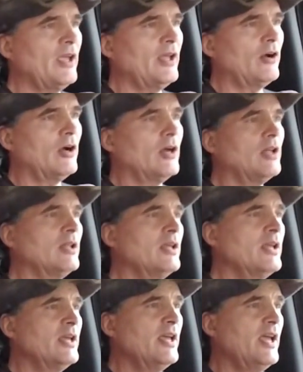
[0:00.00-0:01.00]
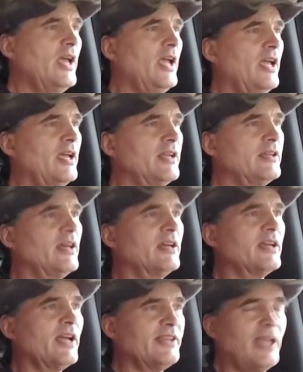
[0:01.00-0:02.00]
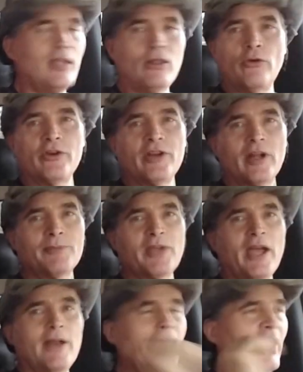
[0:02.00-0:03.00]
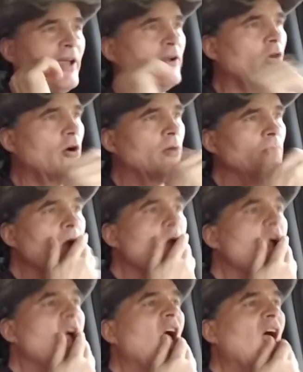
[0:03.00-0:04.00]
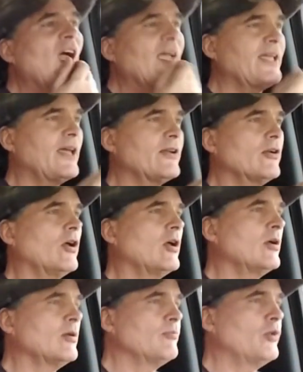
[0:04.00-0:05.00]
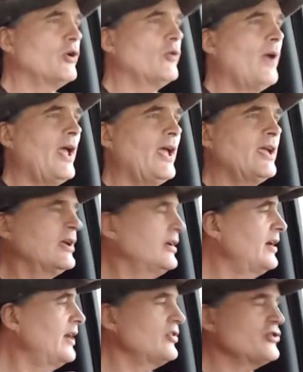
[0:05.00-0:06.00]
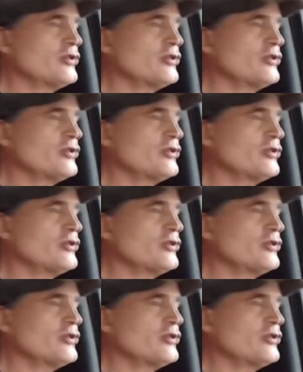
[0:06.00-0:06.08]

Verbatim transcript: and all, and uh, got that loaded up, got it back home, got it all put away, got the